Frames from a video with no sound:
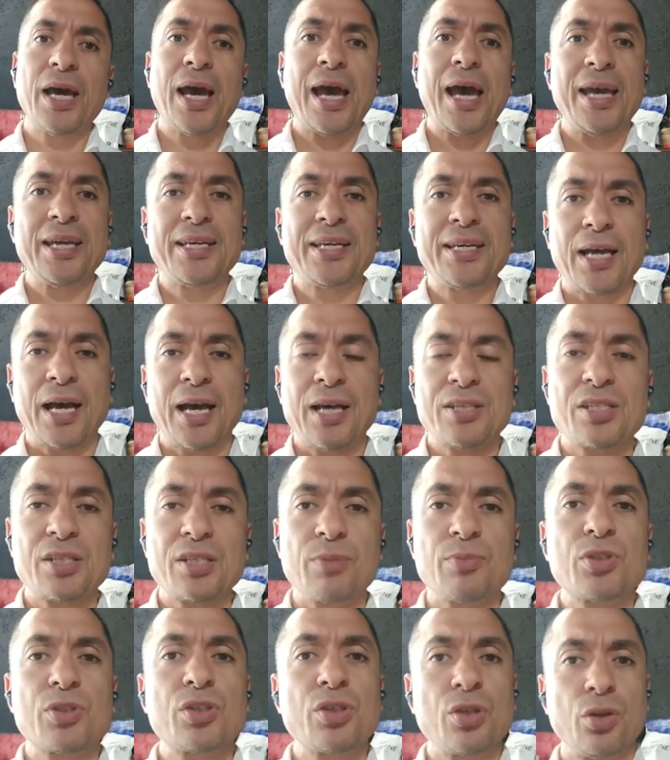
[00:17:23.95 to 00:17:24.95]
a
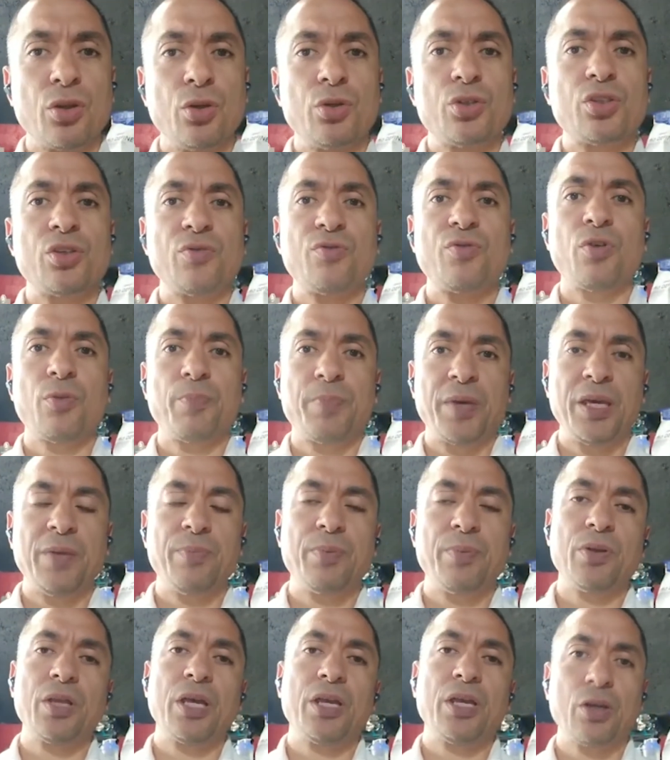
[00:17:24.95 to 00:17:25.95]
custom solution for
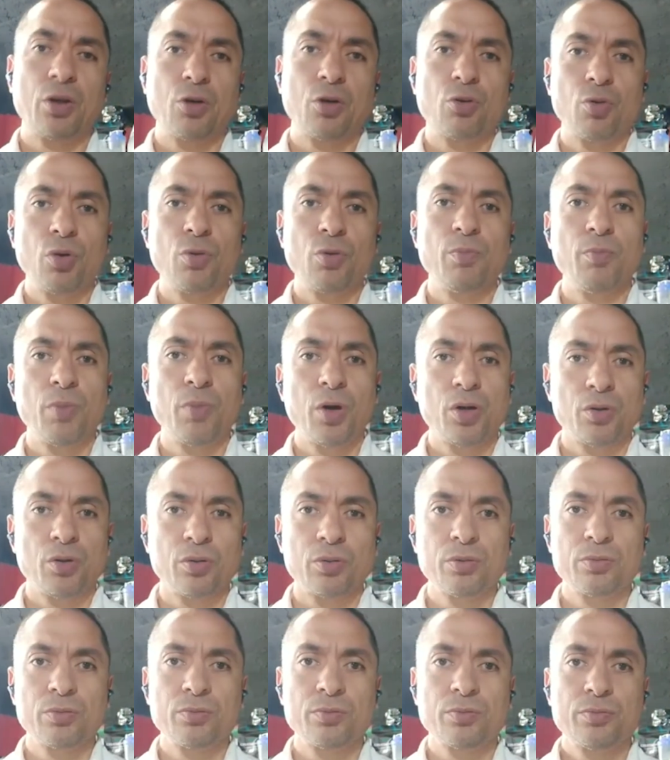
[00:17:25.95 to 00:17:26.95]
people in a group model.